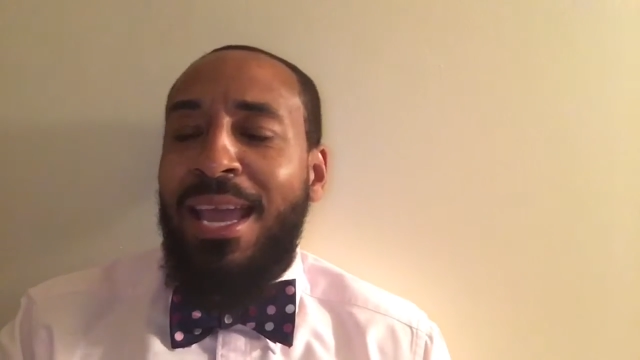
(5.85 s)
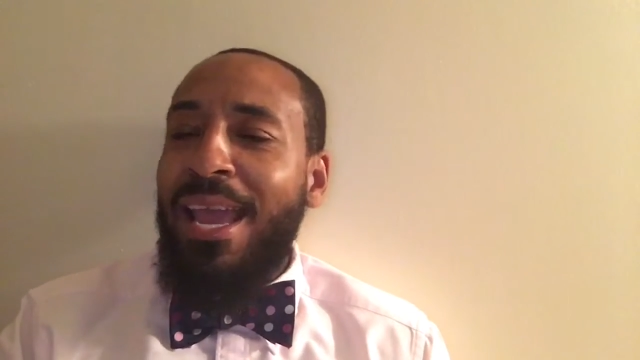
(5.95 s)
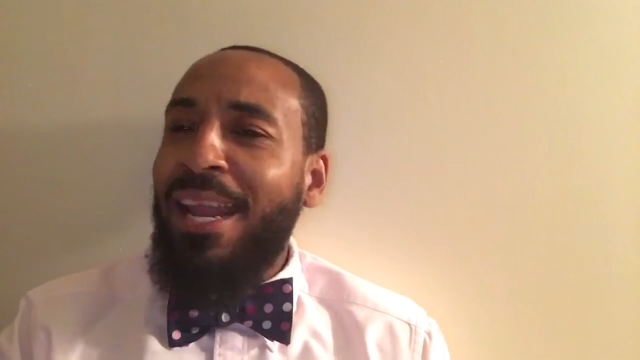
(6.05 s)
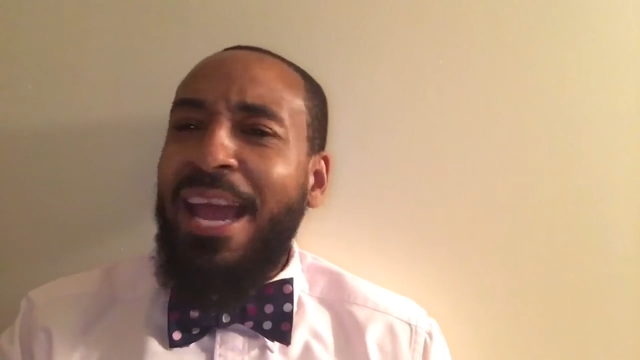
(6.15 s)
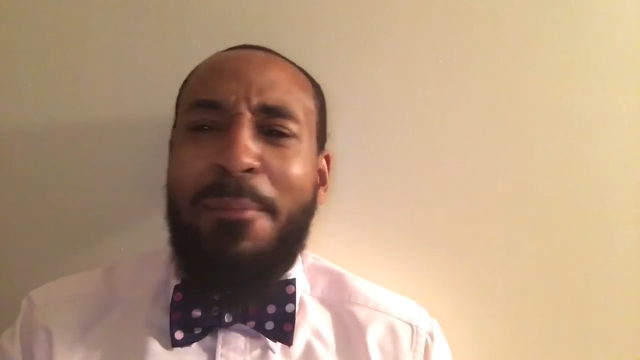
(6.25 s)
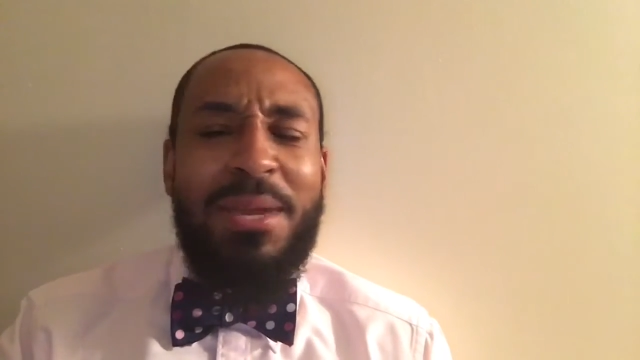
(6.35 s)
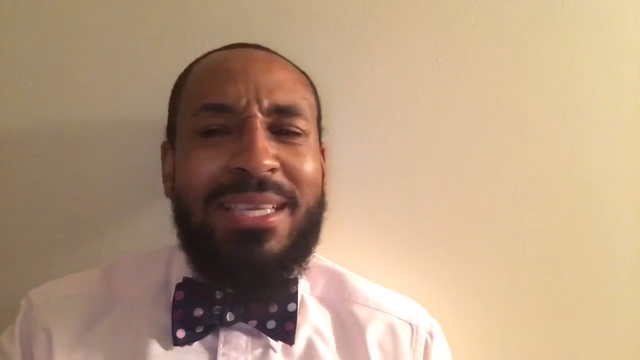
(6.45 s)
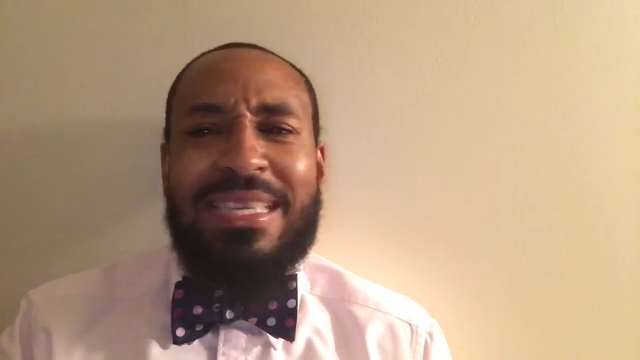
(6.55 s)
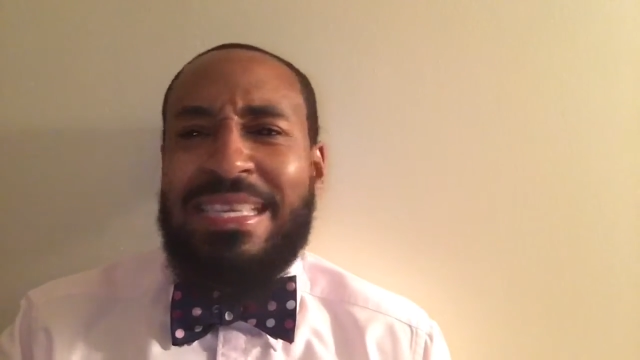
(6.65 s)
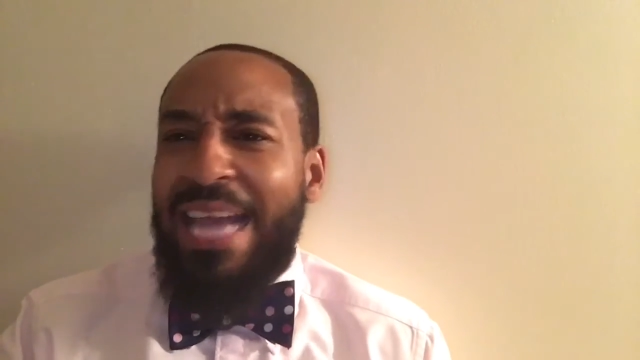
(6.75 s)
and I'm
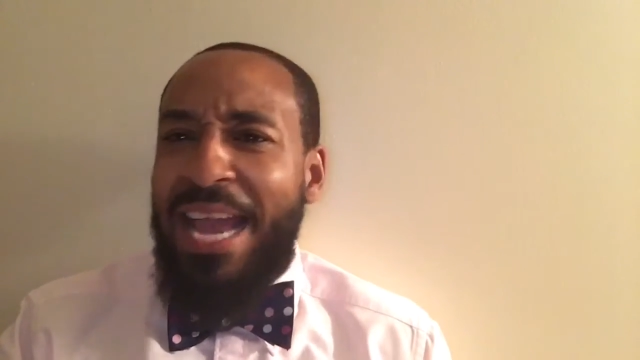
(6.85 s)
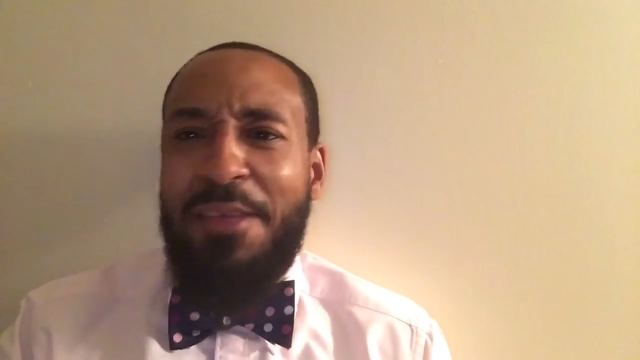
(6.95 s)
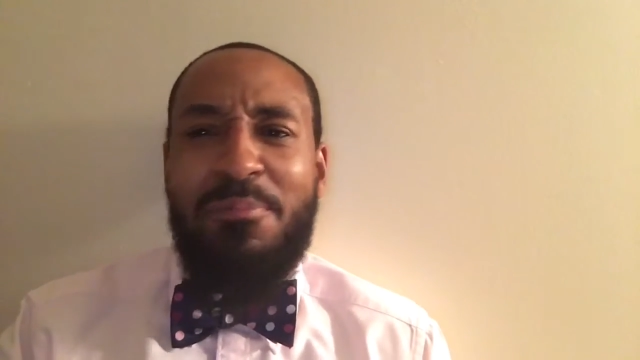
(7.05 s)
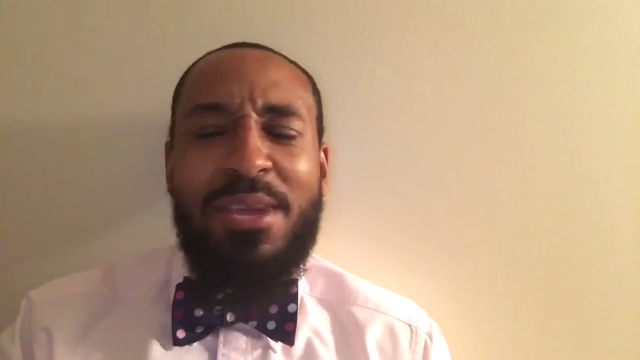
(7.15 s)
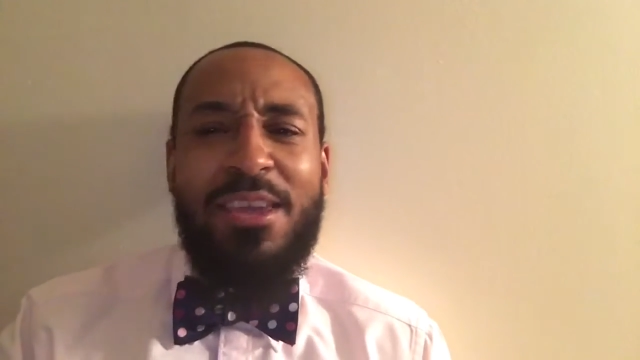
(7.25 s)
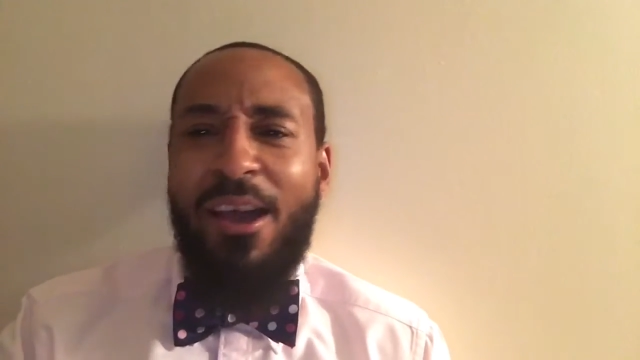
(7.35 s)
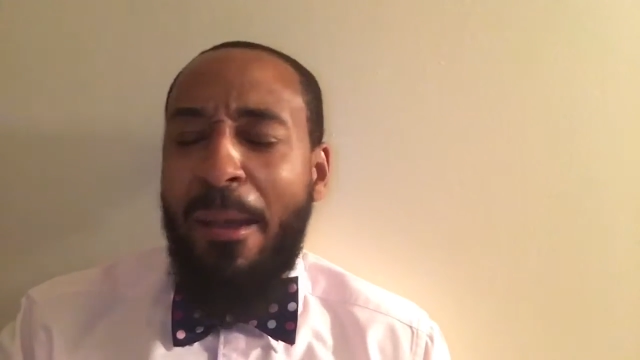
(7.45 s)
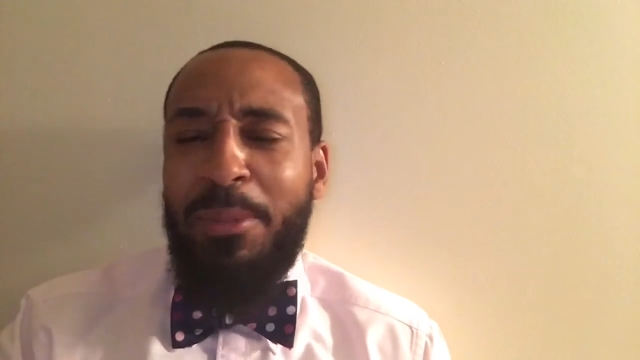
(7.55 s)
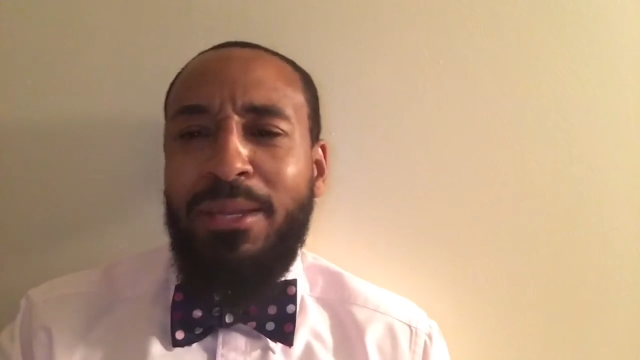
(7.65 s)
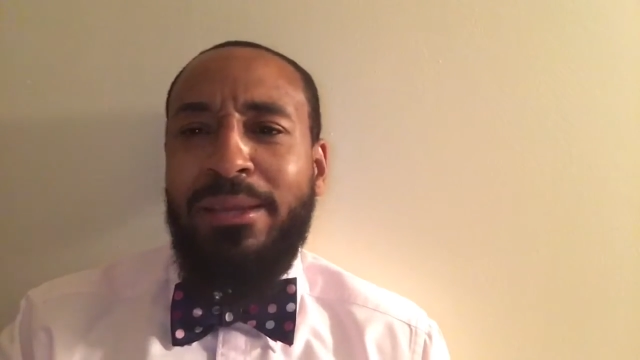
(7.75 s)
excited
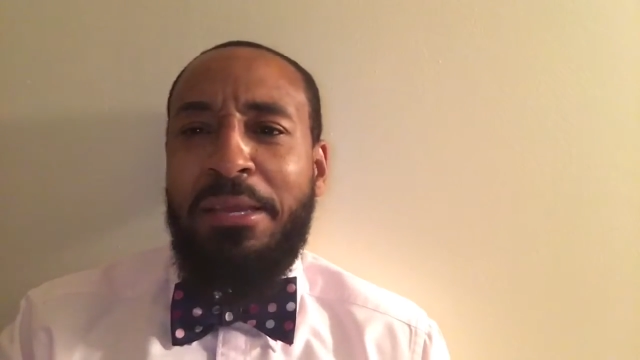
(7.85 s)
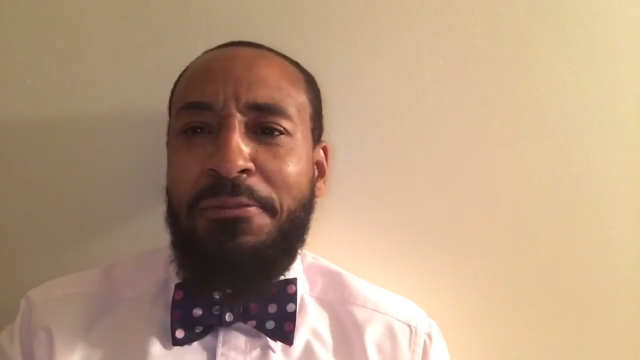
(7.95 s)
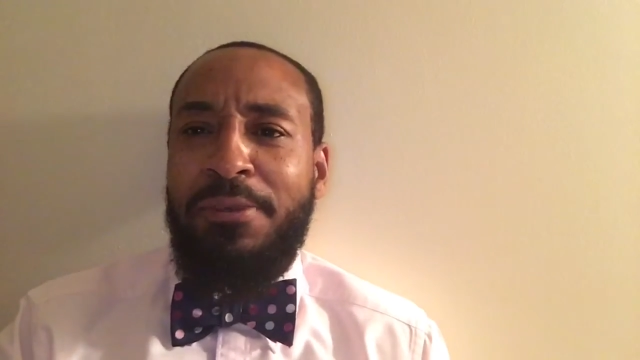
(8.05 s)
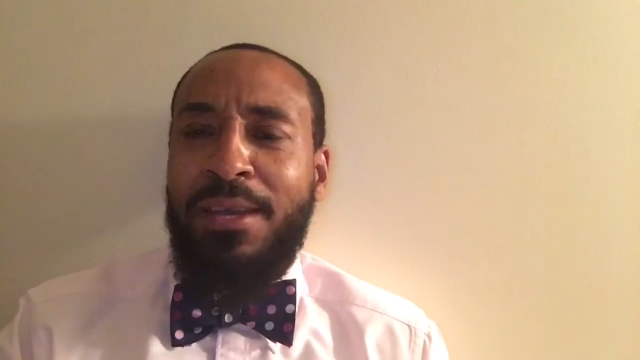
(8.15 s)
beyond belief.